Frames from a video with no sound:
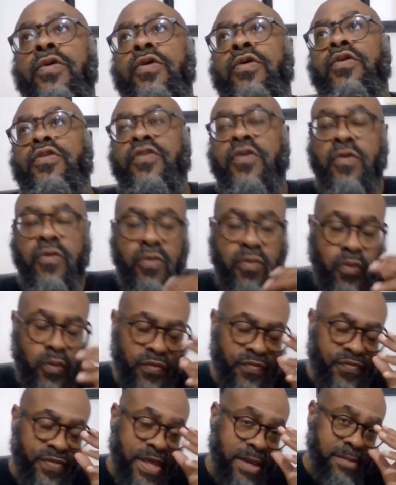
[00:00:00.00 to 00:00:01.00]
So
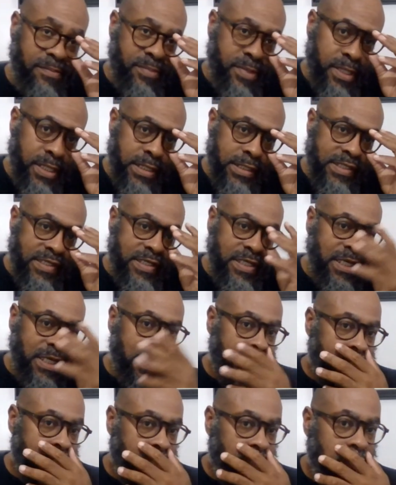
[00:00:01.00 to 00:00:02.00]
with that being
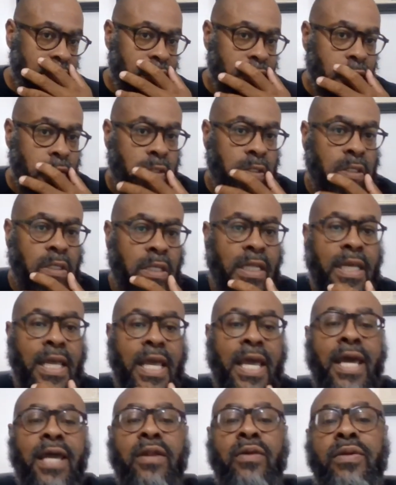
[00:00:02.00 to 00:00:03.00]
said, like,
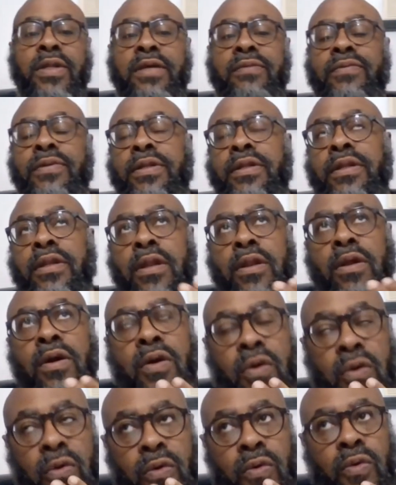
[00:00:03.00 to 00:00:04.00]
I don't even
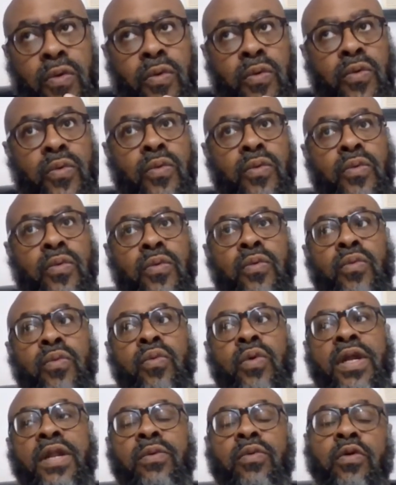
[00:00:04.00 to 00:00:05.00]
know
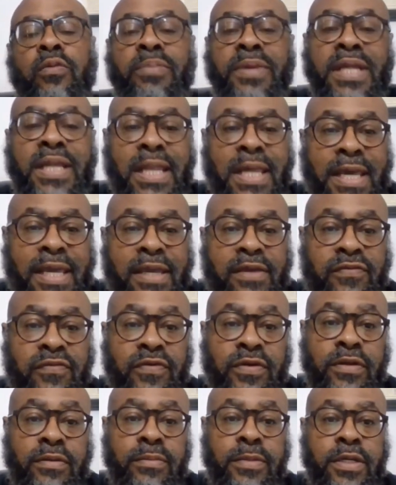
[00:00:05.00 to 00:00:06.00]
what it would be like
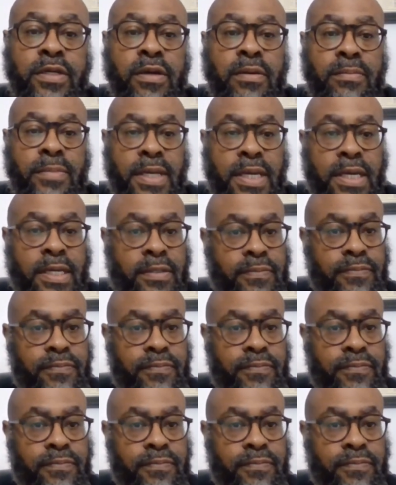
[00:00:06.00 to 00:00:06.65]
for him to come back.